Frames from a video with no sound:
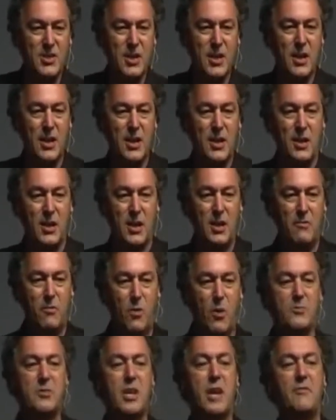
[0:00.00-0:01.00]
It
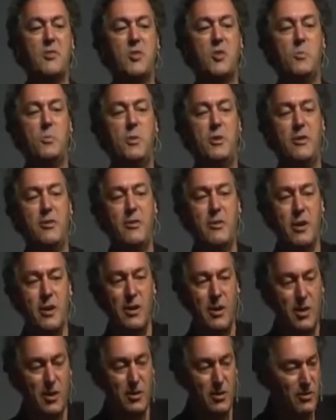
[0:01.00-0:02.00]
involves having to be
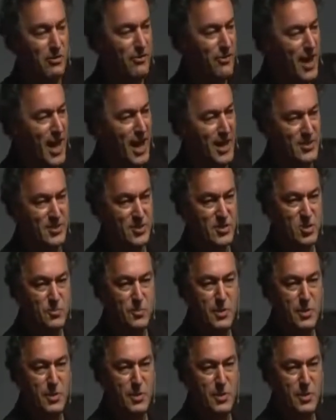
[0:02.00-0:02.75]
fast.